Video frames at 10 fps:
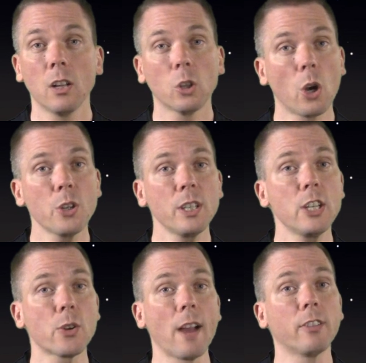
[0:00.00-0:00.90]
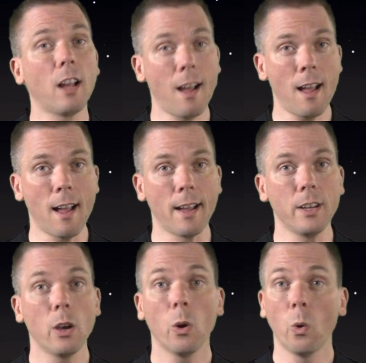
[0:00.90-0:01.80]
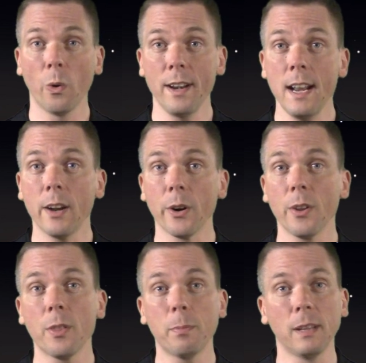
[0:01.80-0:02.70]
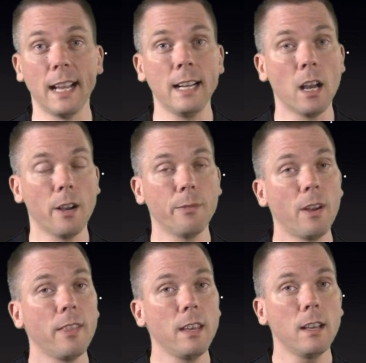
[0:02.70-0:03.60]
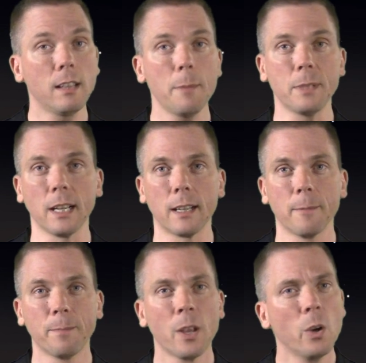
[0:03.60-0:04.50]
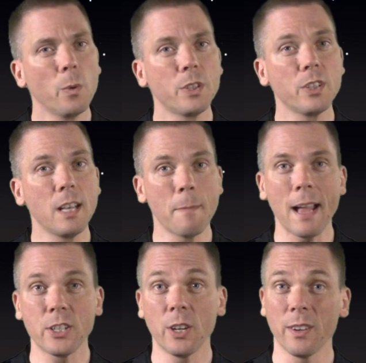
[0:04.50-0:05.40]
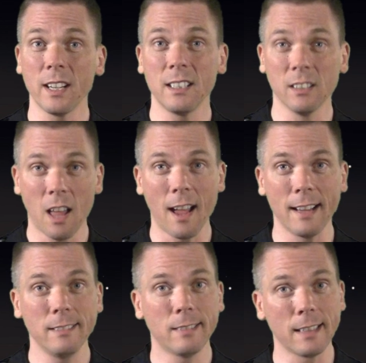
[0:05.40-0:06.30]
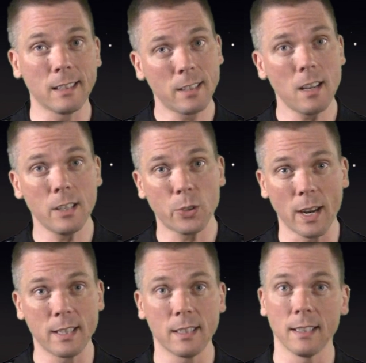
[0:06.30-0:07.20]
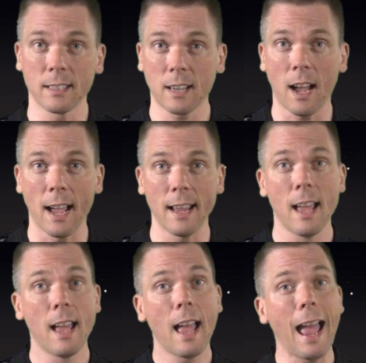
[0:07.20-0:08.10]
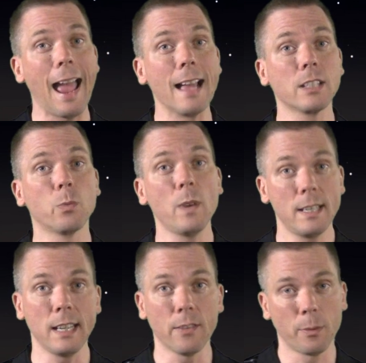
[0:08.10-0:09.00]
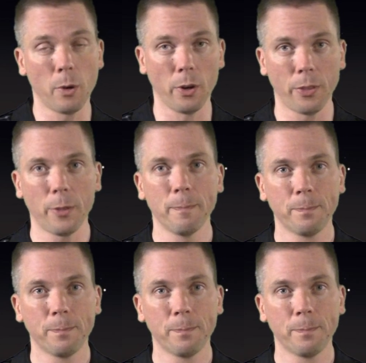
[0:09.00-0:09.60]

largely travel on or near the plane of the ecliptic, which is the imaginary line that the sun traces in the sky as we see it from Earth.